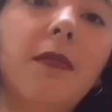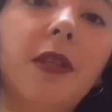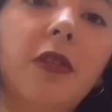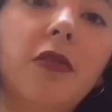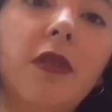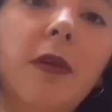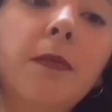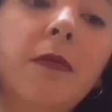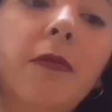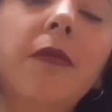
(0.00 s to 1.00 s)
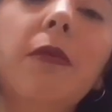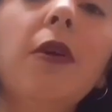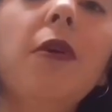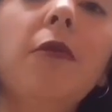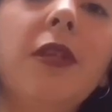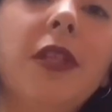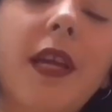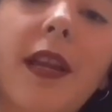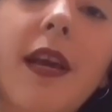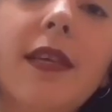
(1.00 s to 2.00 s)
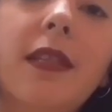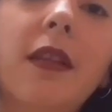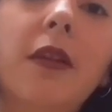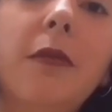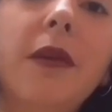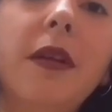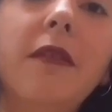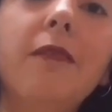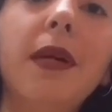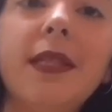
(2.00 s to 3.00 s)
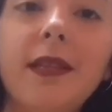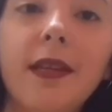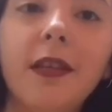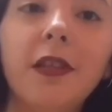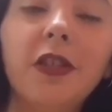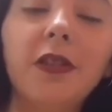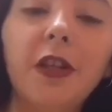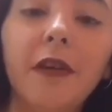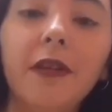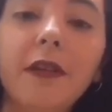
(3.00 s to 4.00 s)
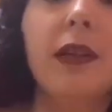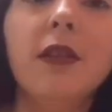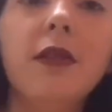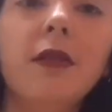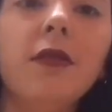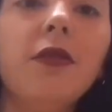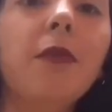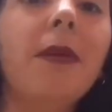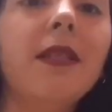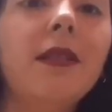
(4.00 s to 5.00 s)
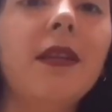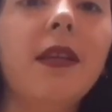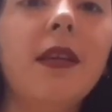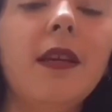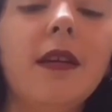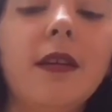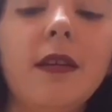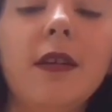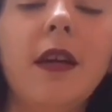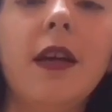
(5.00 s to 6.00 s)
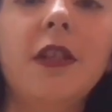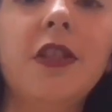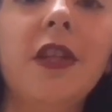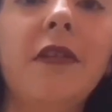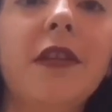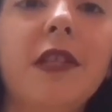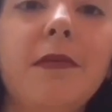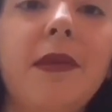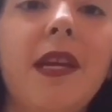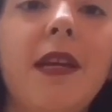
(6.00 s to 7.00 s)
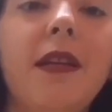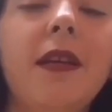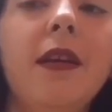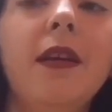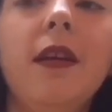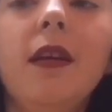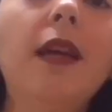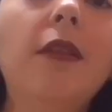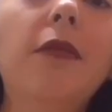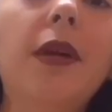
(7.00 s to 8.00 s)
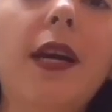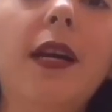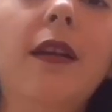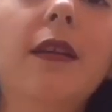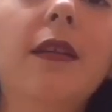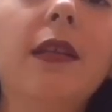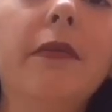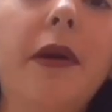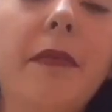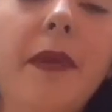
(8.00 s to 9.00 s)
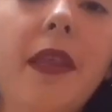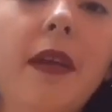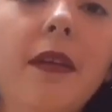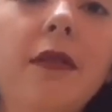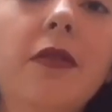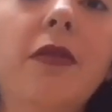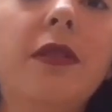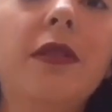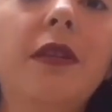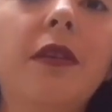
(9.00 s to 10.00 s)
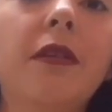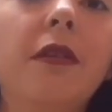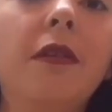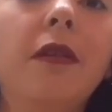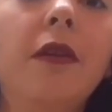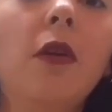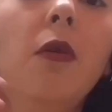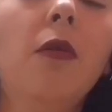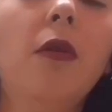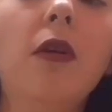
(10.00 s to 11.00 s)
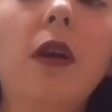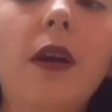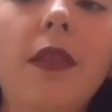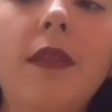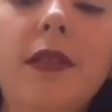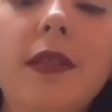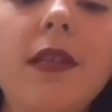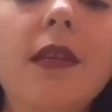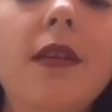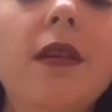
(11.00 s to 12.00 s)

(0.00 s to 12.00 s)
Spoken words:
shrub, which again has a little bit of manzanilla sherry. So manzanilla sherry is made in Sanlúcar de Barmeda, so it's near the sea,